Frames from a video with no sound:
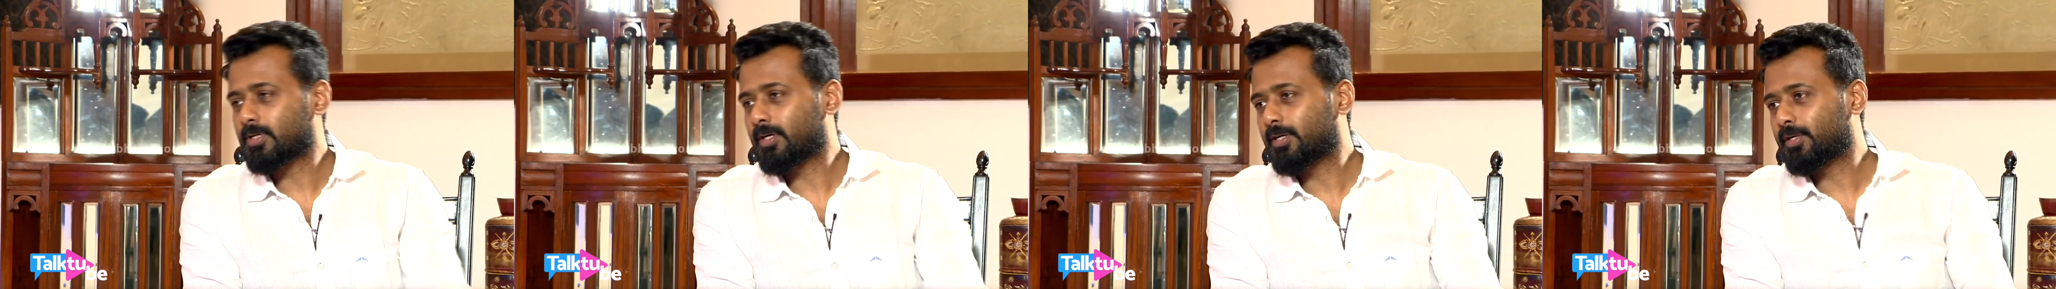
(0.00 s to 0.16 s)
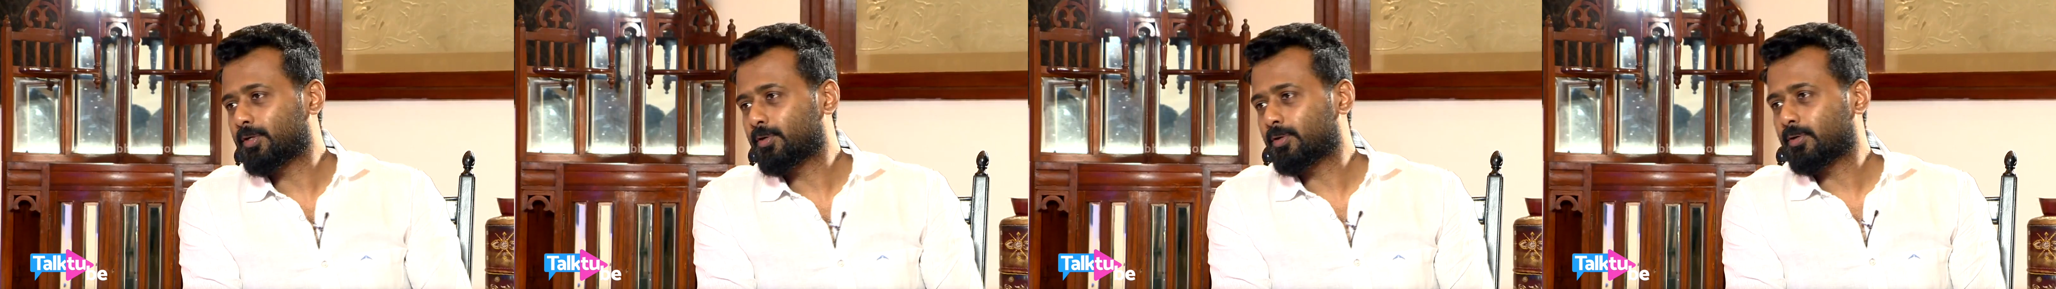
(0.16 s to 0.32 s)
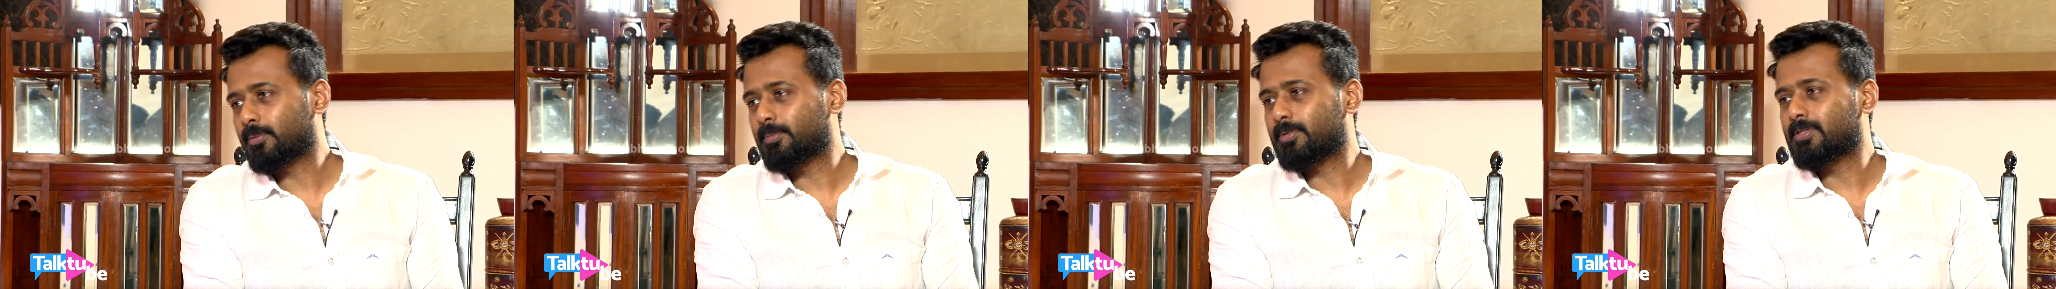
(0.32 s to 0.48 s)

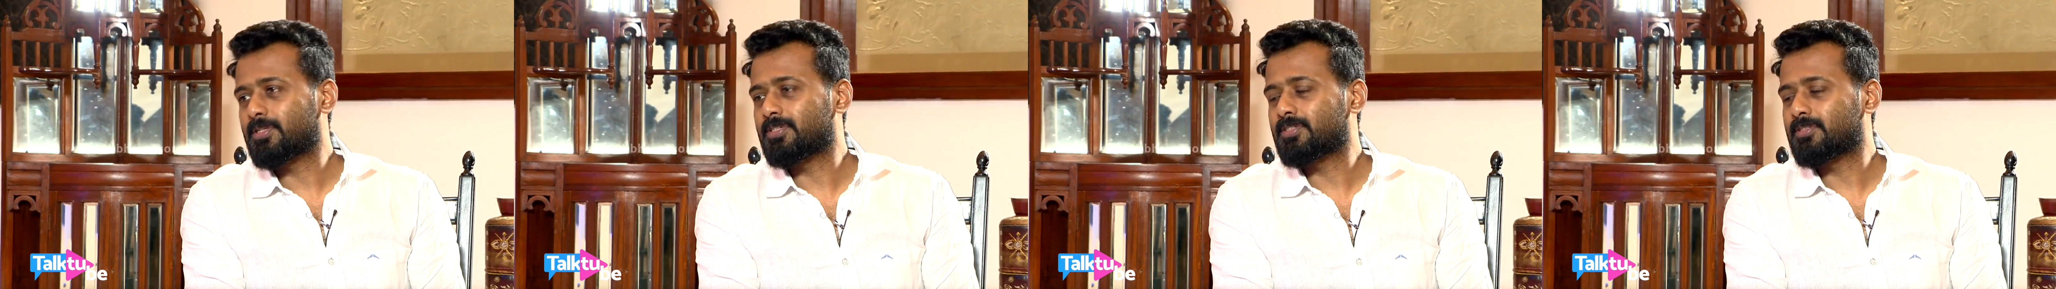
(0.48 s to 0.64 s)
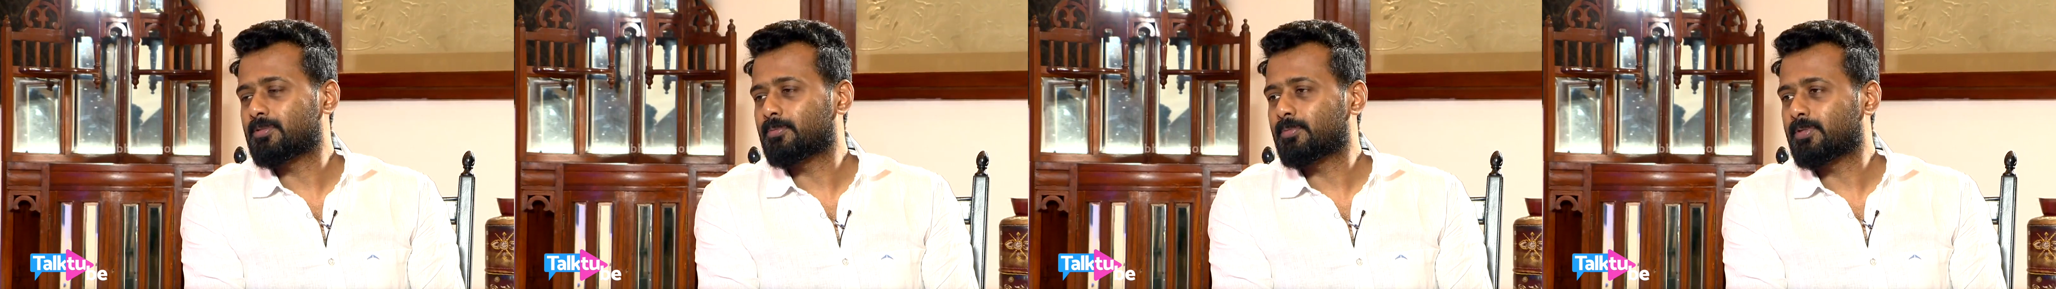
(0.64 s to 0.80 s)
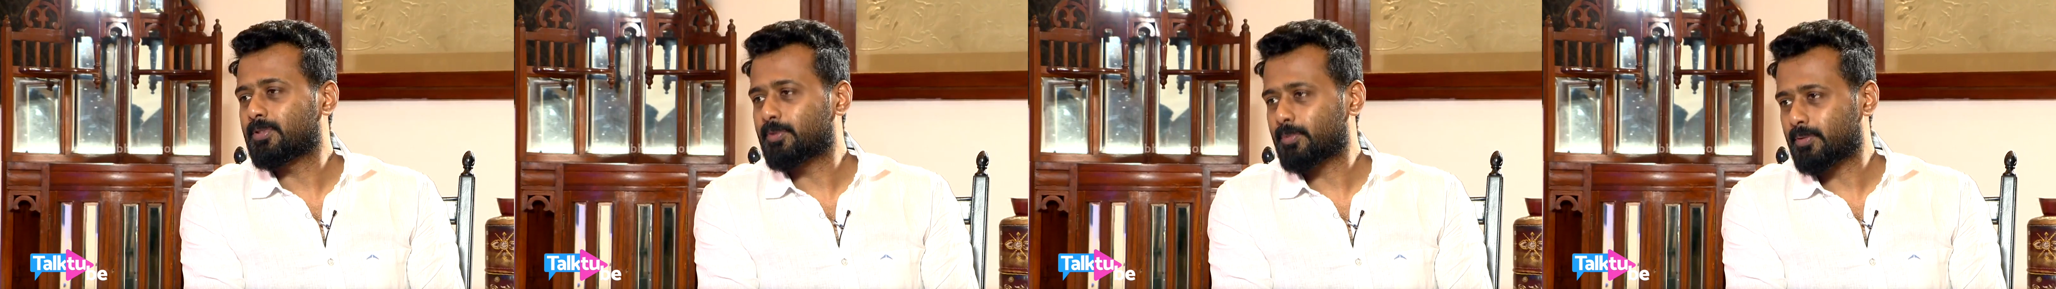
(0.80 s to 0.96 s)
cut your
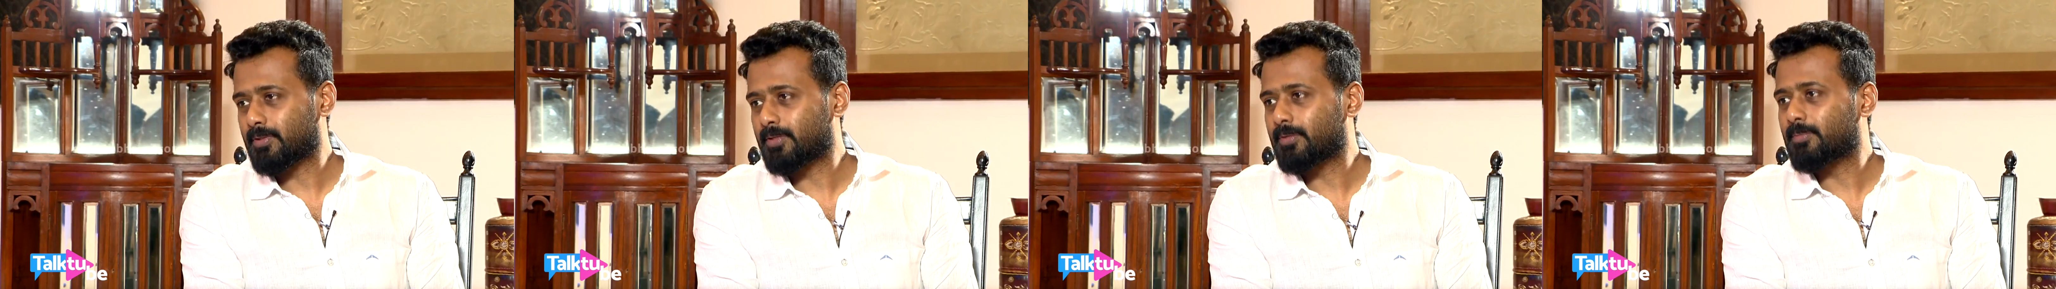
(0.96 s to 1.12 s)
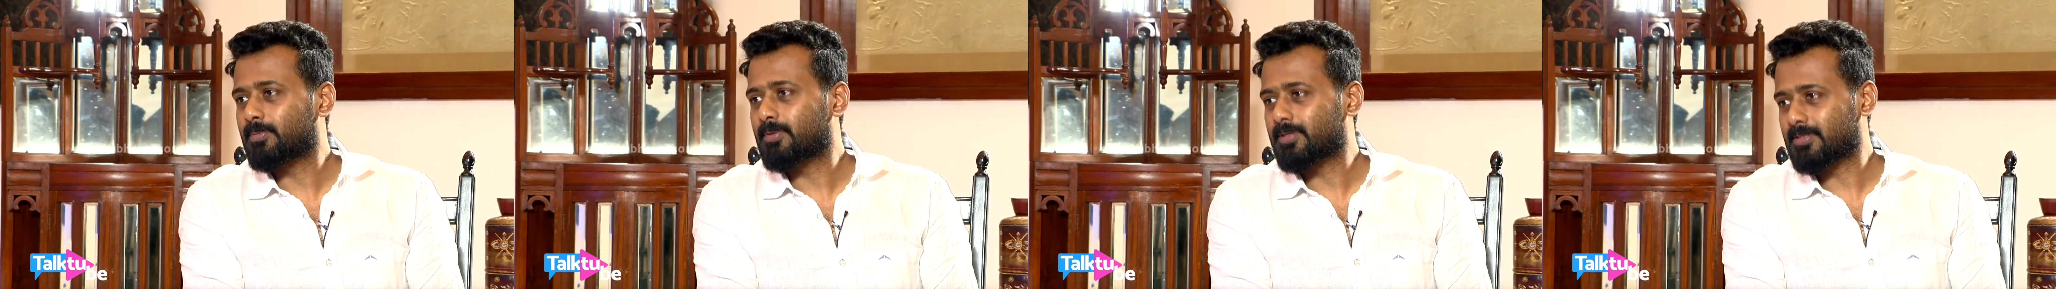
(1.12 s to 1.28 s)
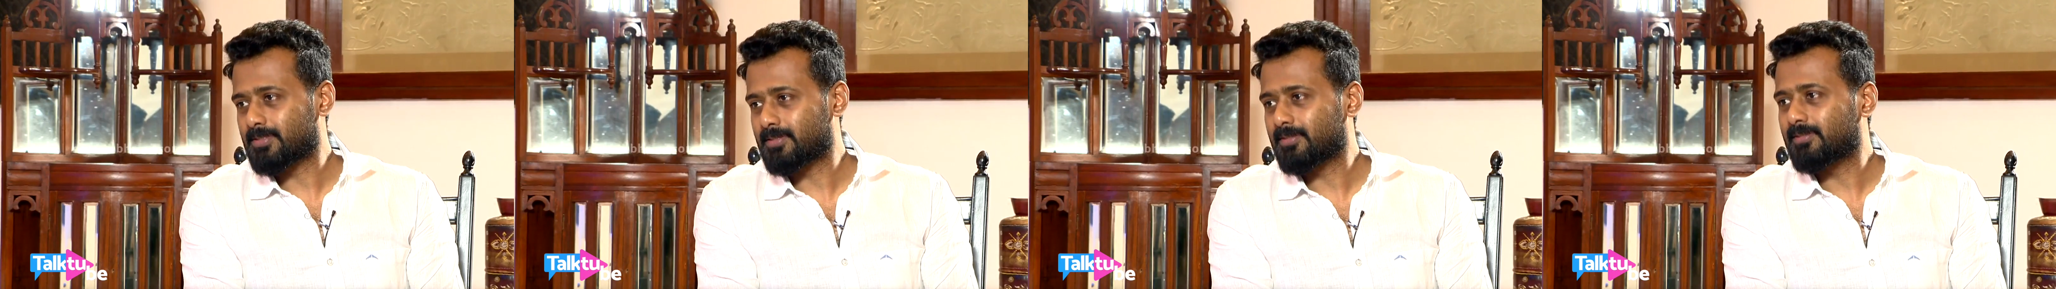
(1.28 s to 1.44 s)
remuneration by
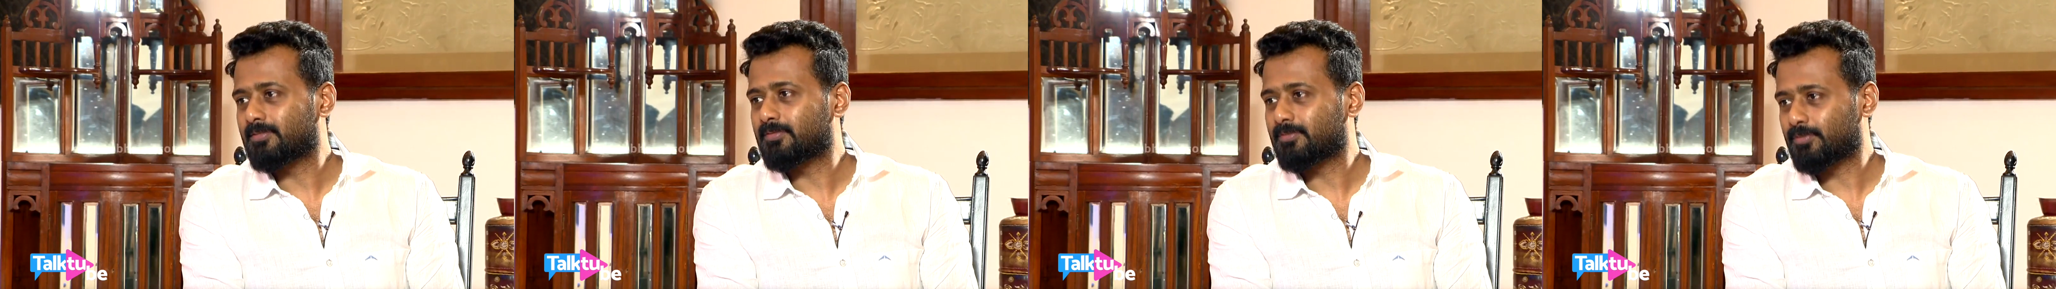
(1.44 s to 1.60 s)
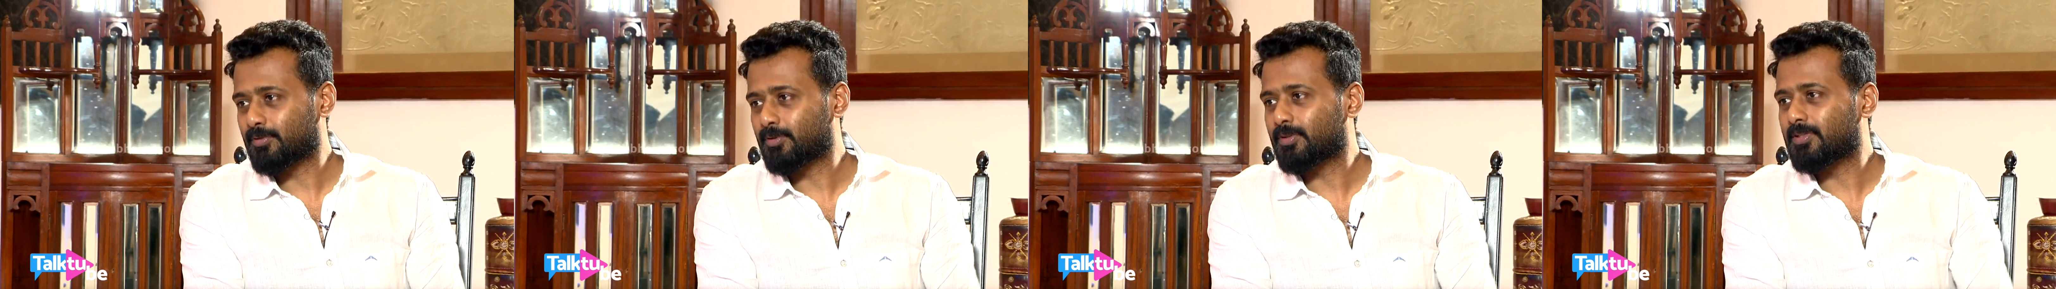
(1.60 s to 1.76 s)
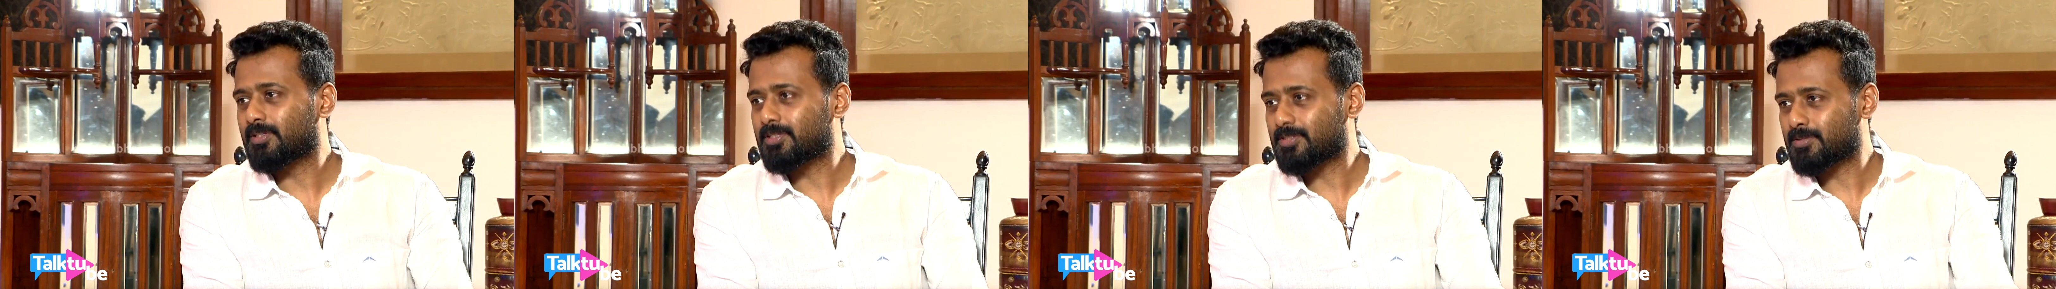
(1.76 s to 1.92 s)
20%
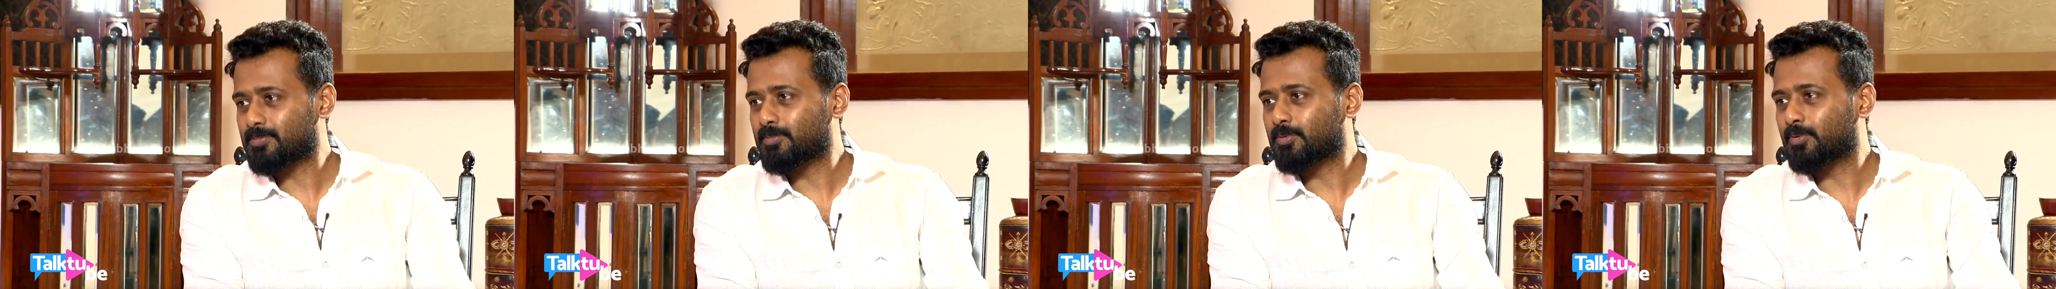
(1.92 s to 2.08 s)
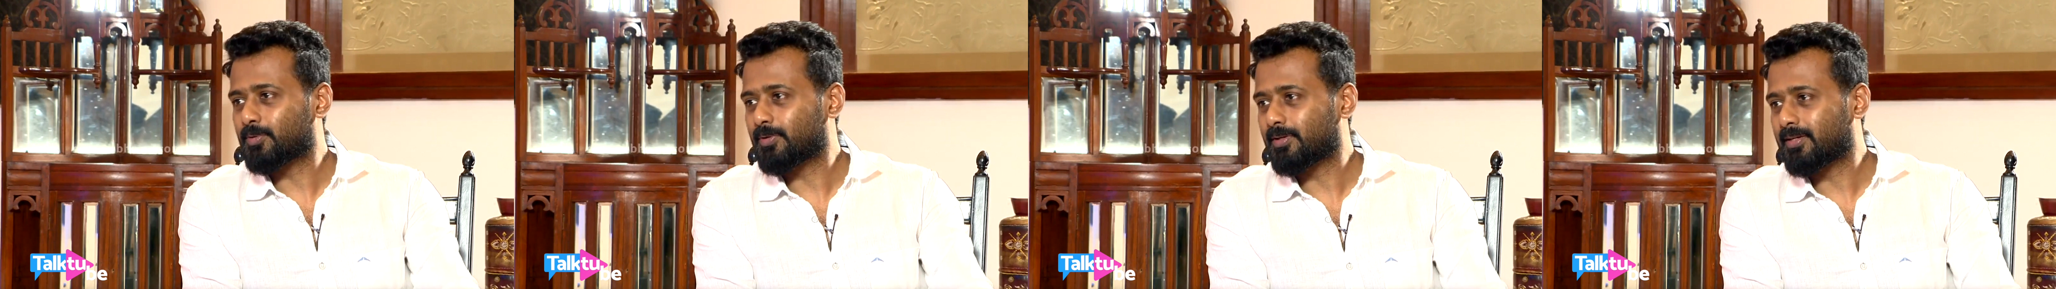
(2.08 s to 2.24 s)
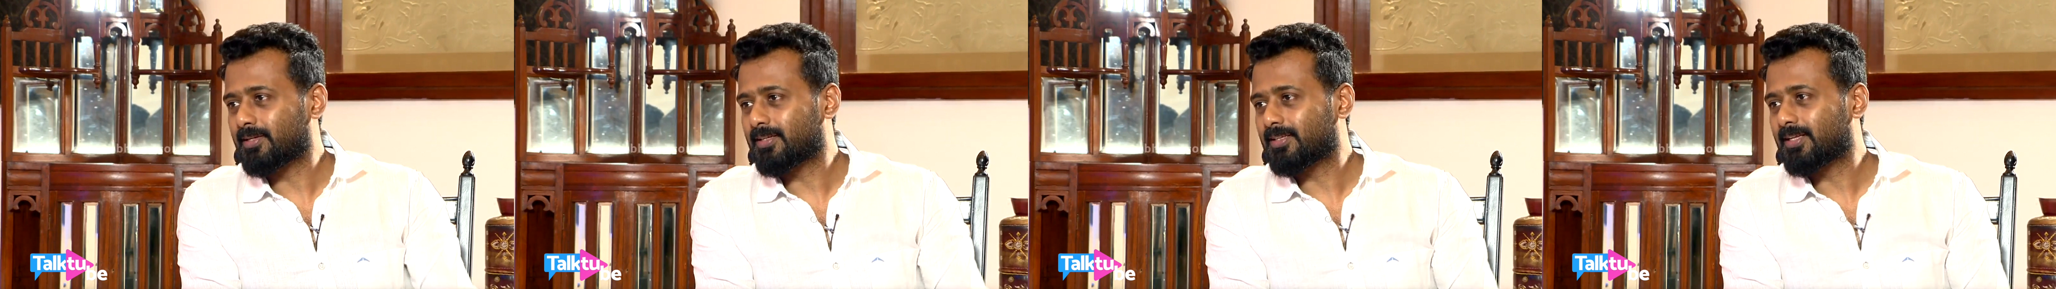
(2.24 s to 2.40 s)
for this
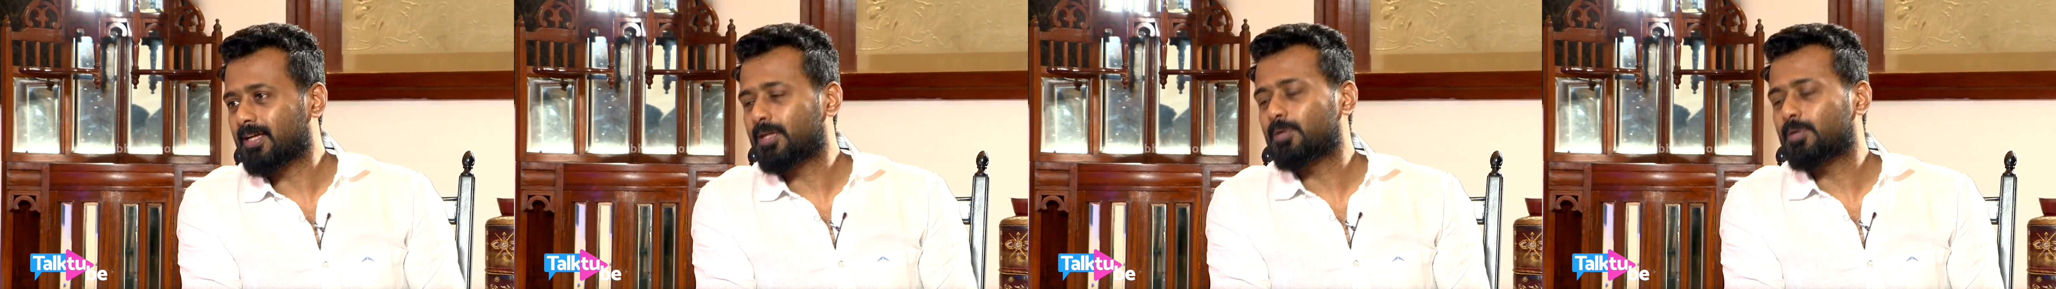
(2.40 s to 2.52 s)
movie, right?